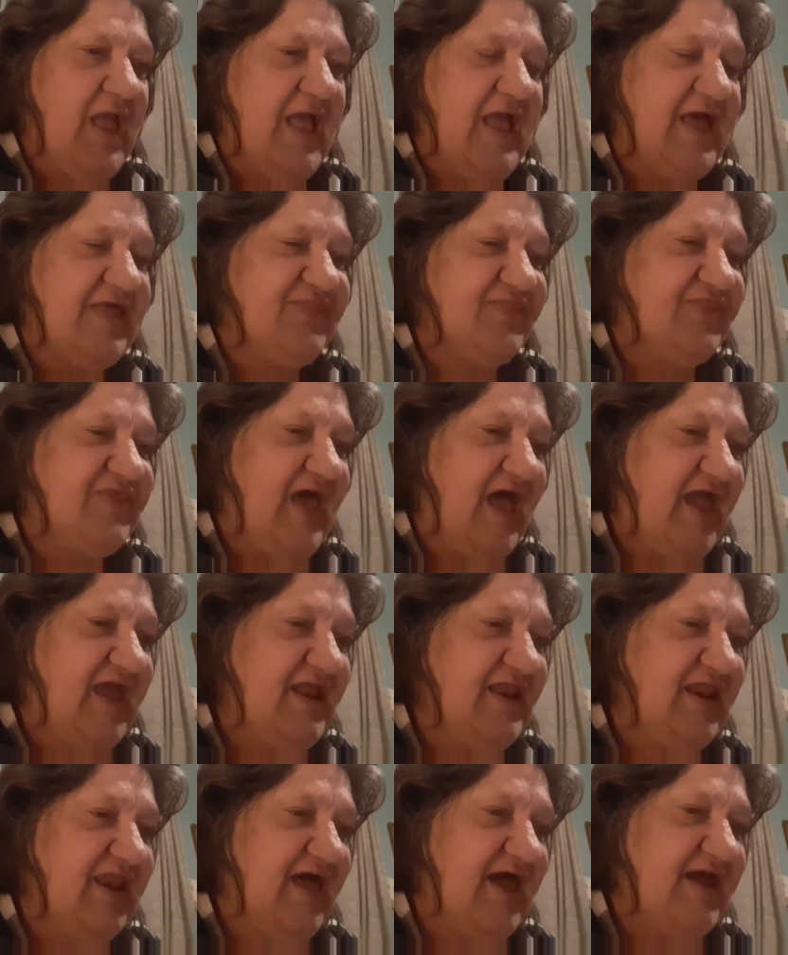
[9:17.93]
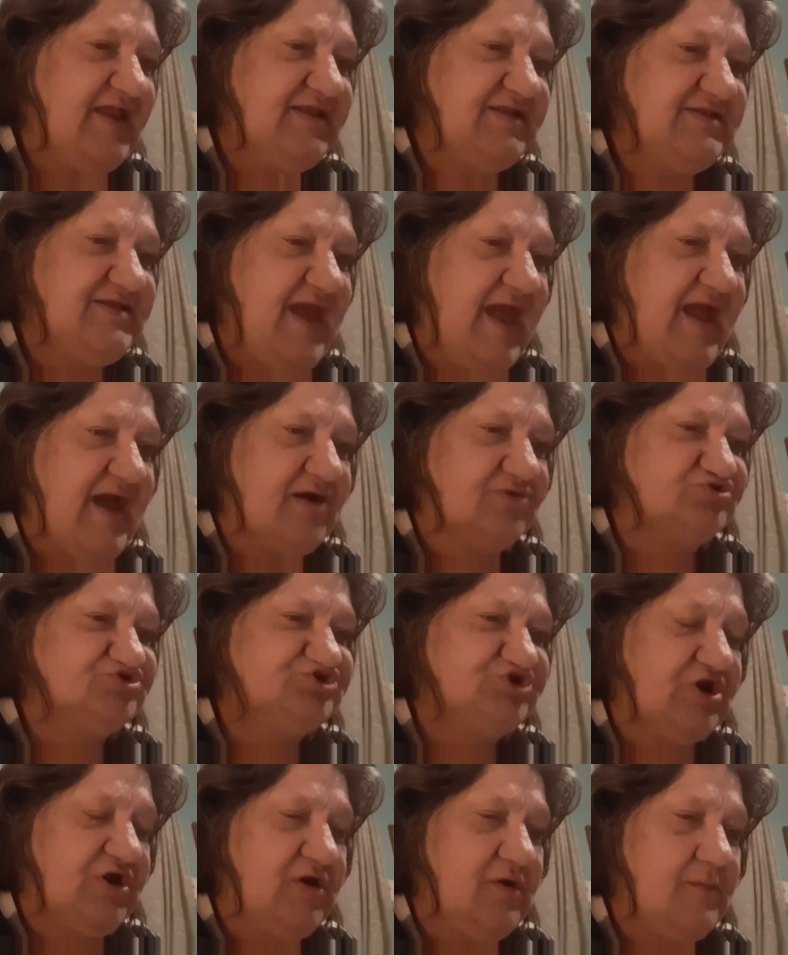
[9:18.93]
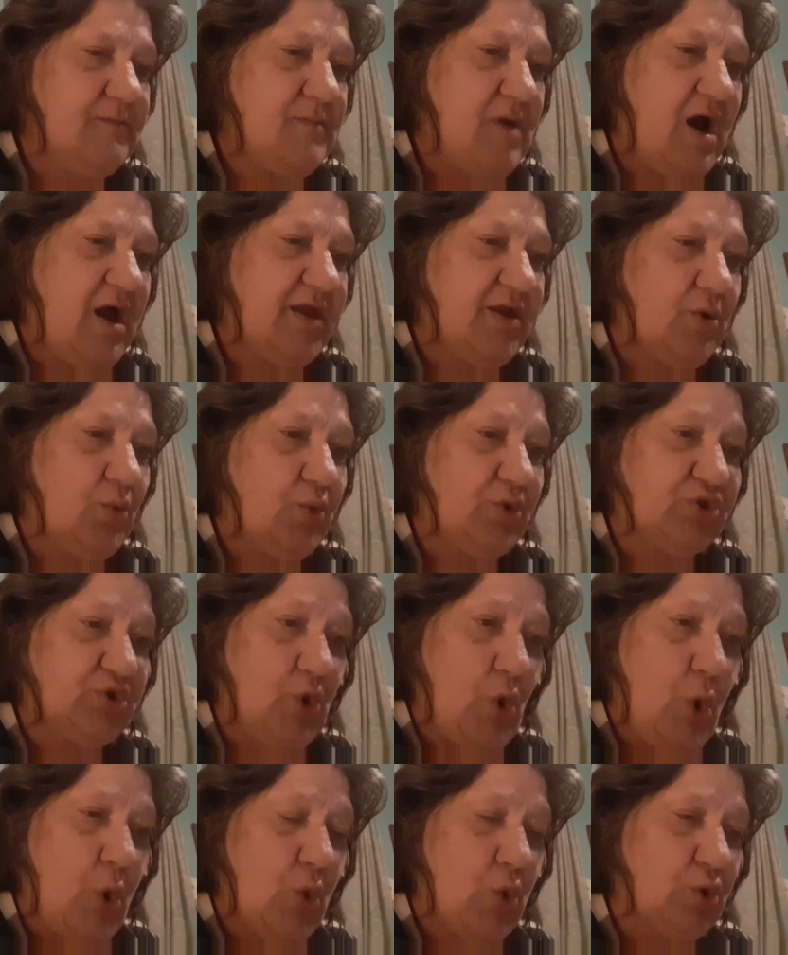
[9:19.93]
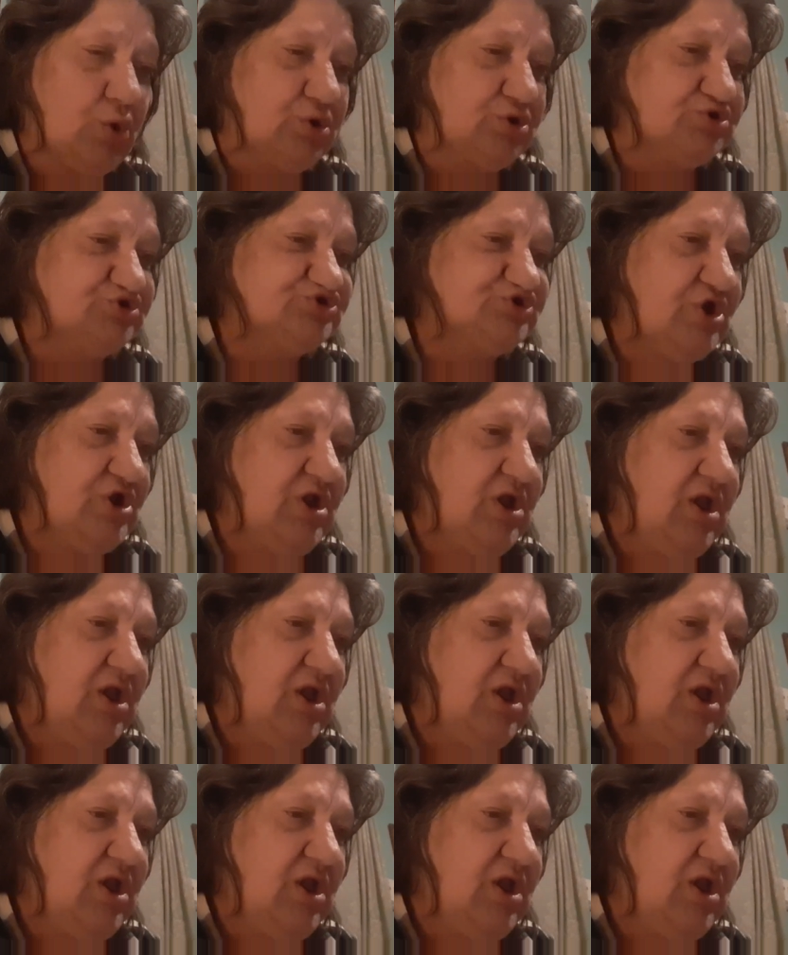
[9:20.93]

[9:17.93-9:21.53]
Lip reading: And they let down Jeremiah with cords,